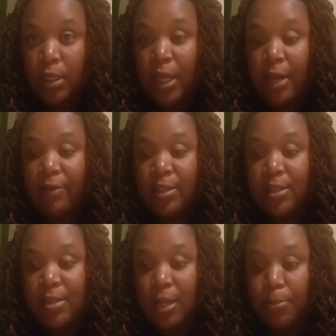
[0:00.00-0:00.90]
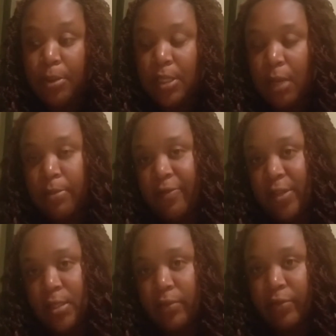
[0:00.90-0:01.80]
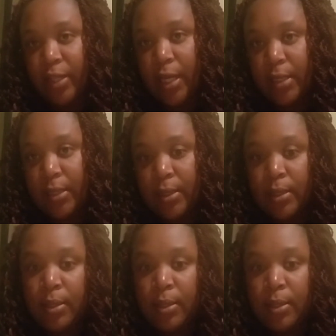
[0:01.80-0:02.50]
they have a separate type of visa for that.